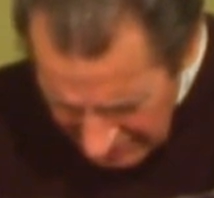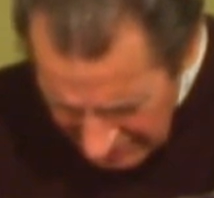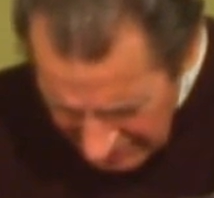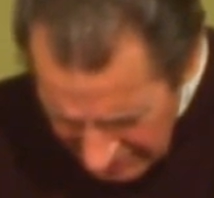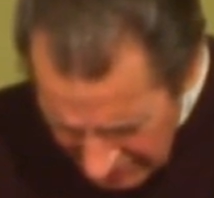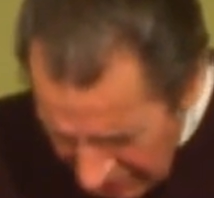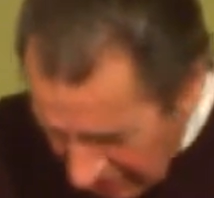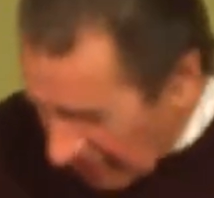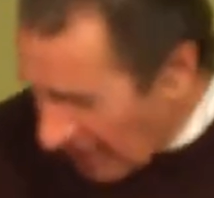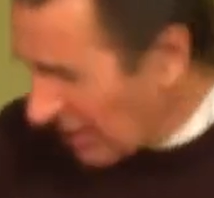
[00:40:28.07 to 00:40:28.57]

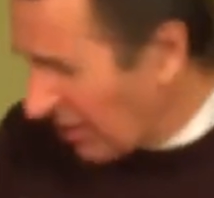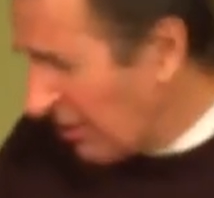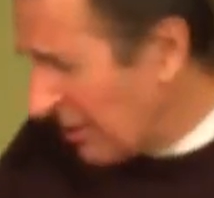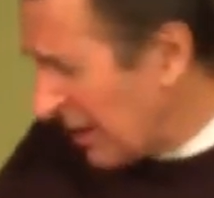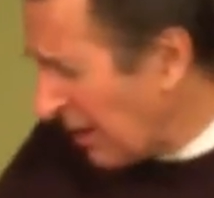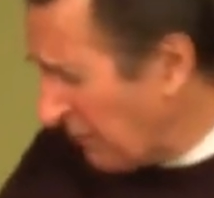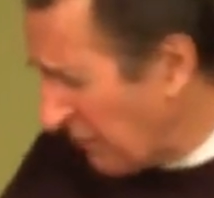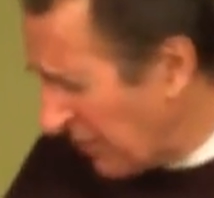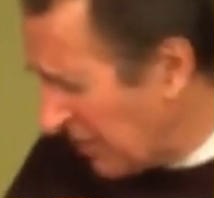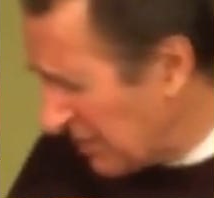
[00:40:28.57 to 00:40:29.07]
You're not
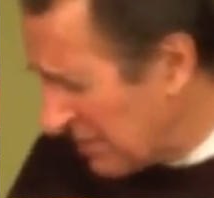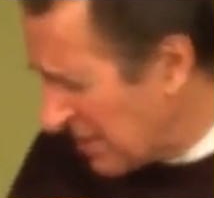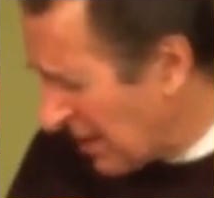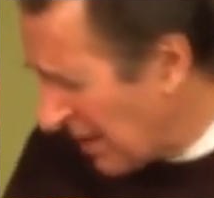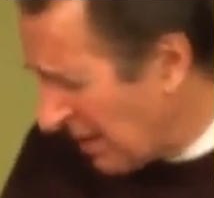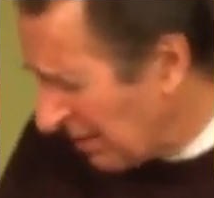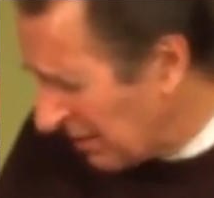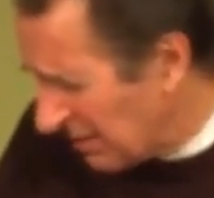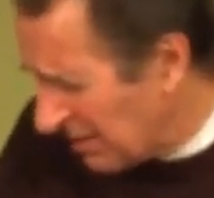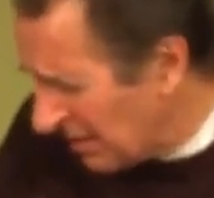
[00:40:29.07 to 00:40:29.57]
looking for the
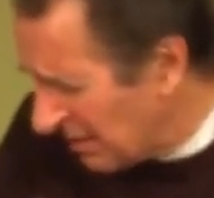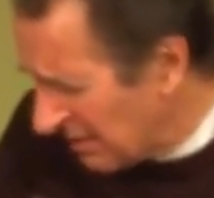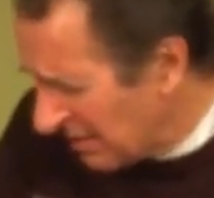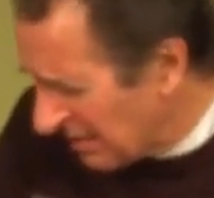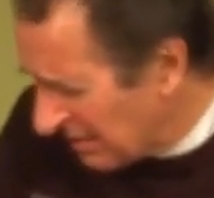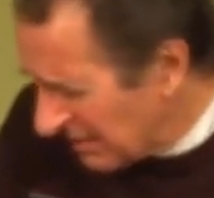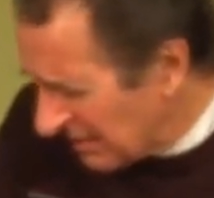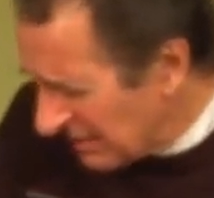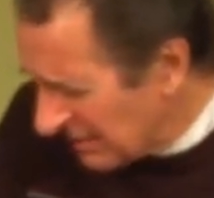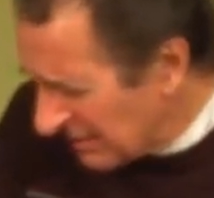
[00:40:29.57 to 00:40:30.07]
talented.
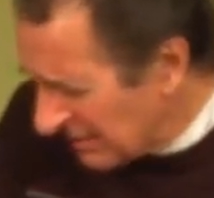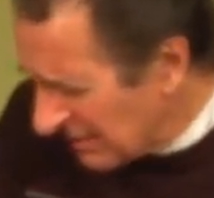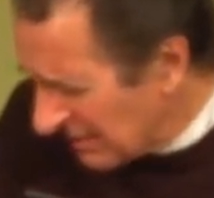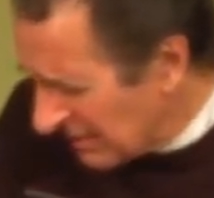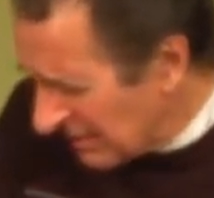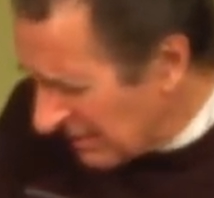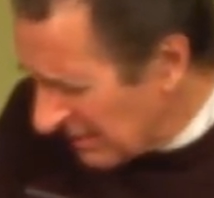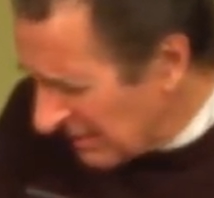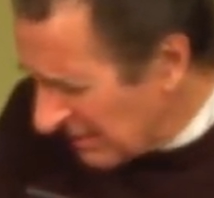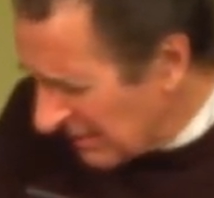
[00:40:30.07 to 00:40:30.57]

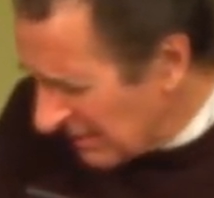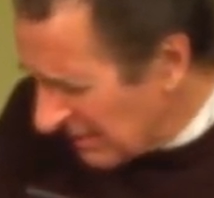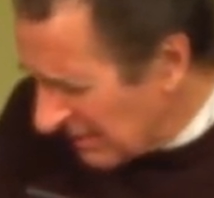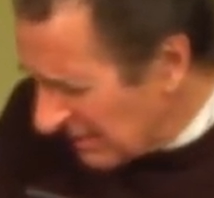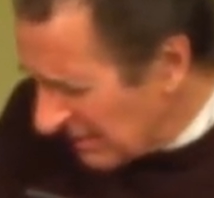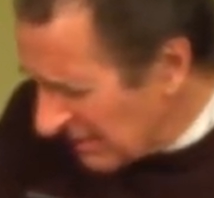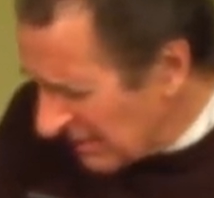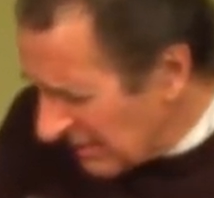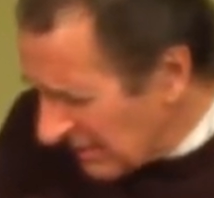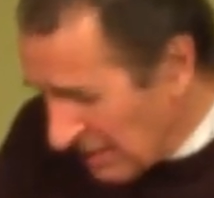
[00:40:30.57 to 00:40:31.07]

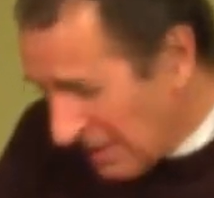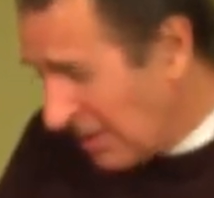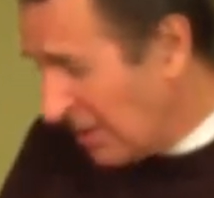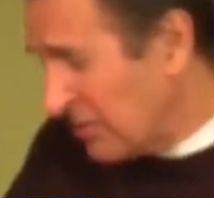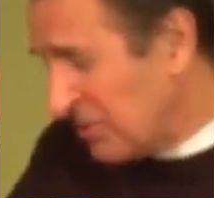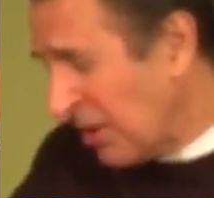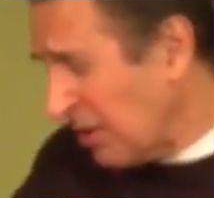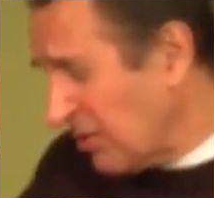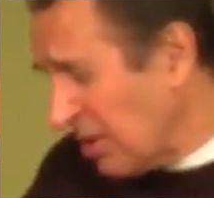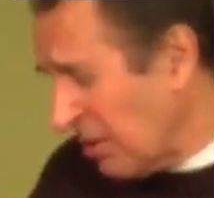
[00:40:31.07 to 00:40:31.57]
And it
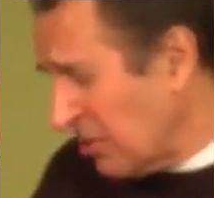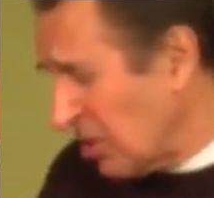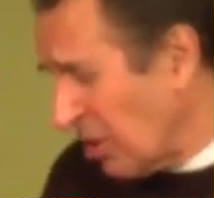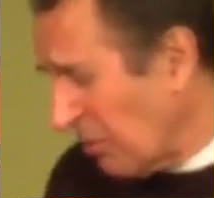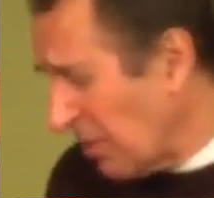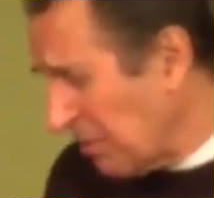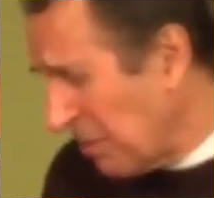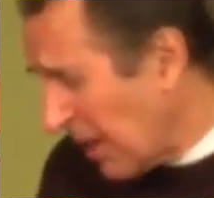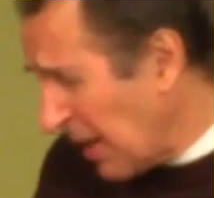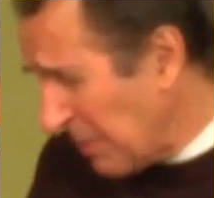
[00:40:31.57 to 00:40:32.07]
isn't that you
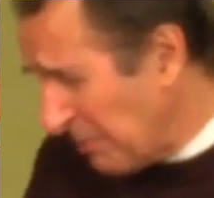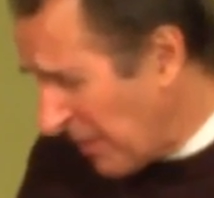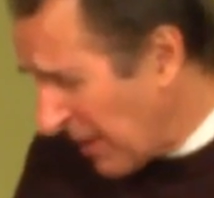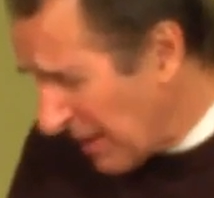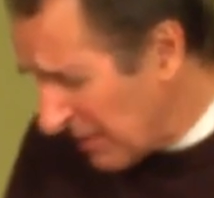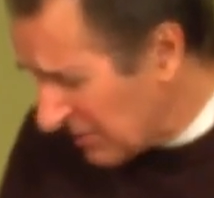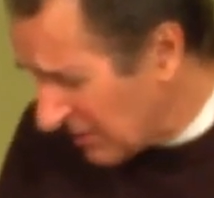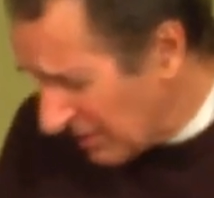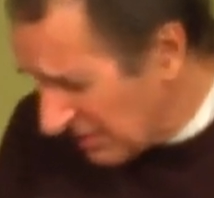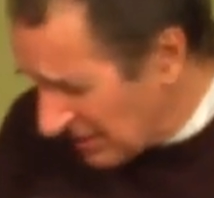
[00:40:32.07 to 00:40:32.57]
would
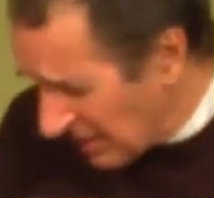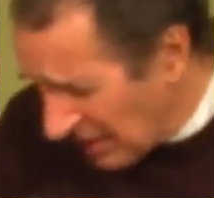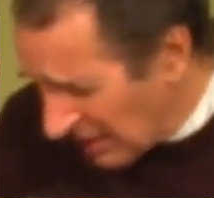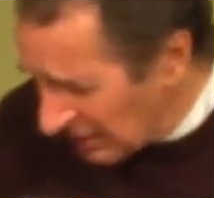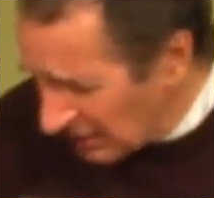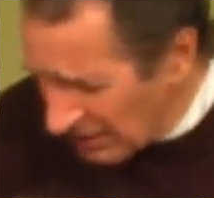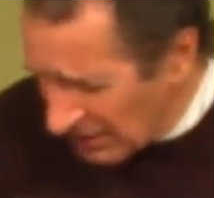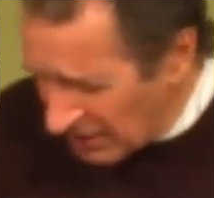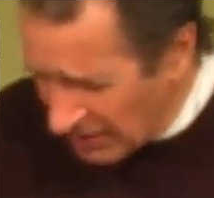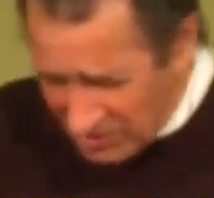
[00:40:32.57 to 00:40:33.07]
bypass the
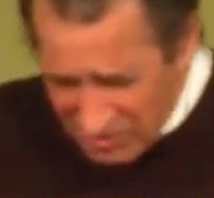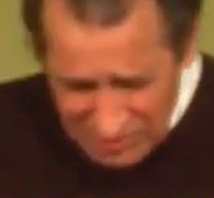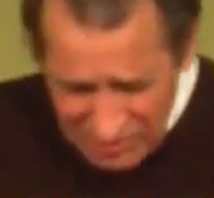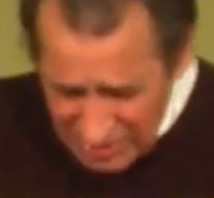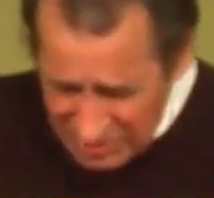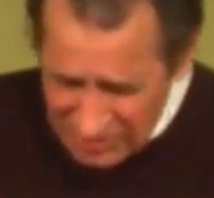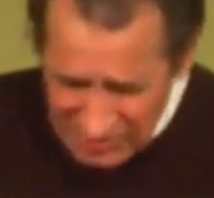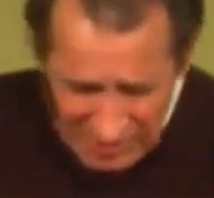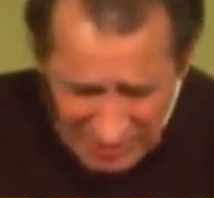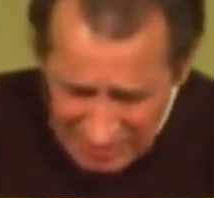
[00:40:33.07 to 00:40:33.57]
talented, it's
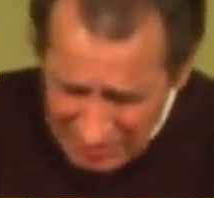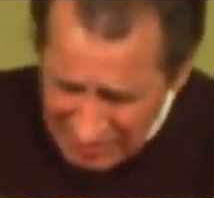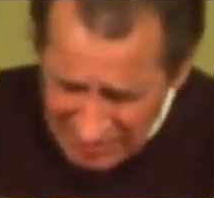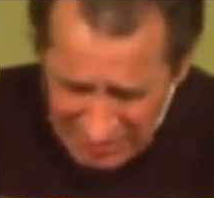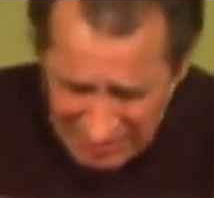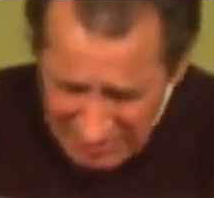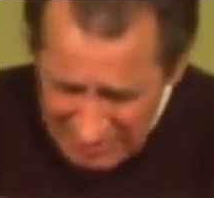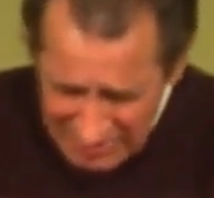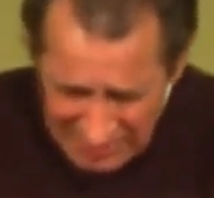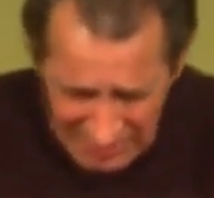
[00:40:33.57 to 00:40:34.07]
just that
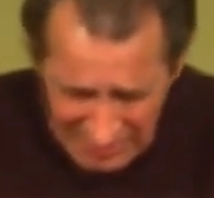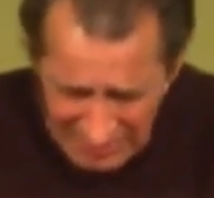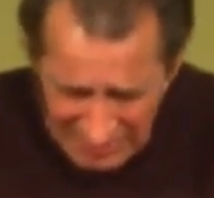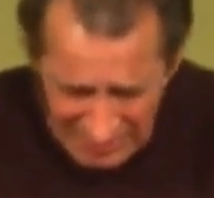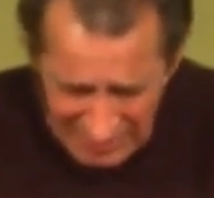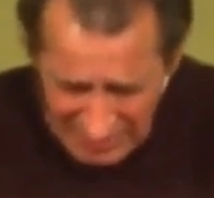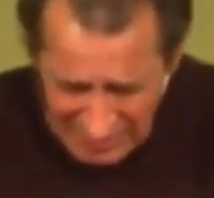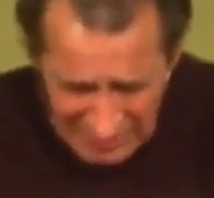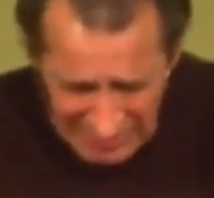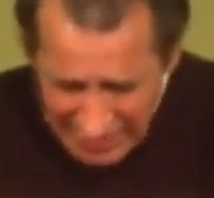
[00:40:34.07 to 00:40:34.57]

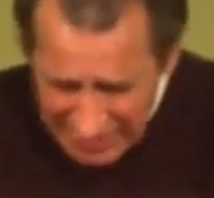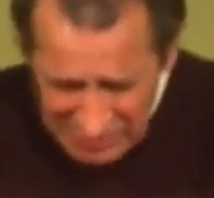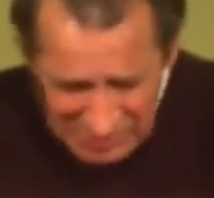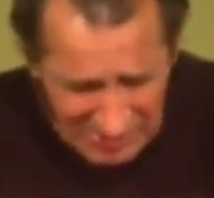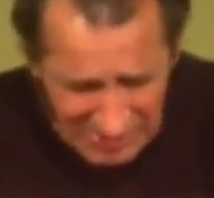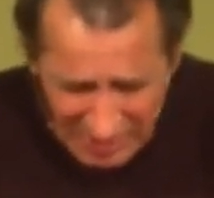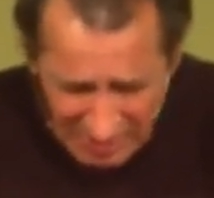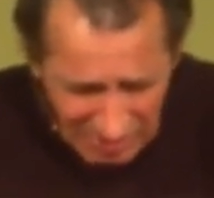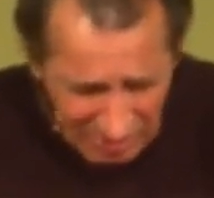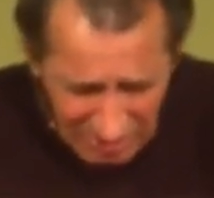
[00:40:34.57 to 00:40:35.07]
that's
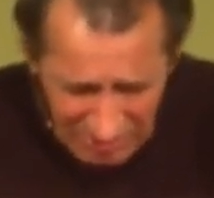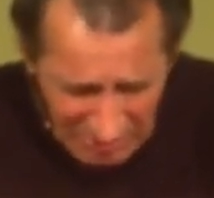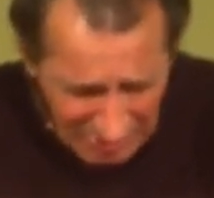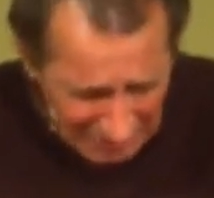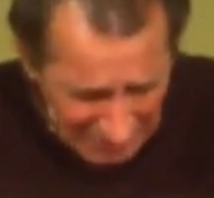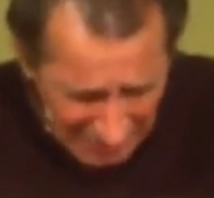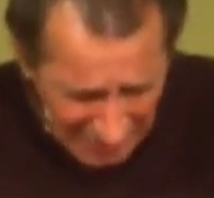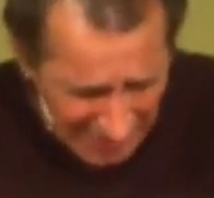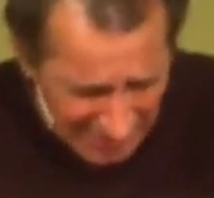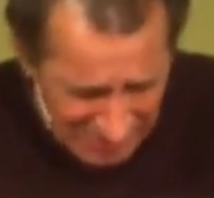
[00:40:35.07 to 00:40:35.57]
not on your
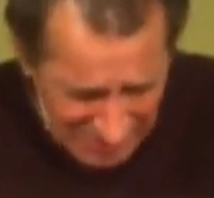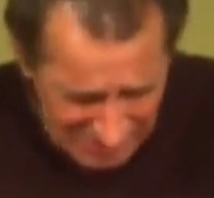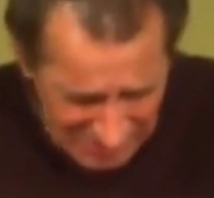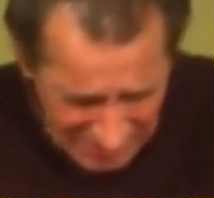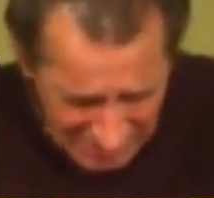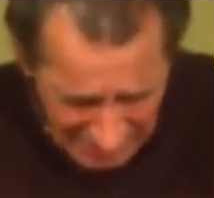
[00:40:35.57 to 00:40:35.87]
list.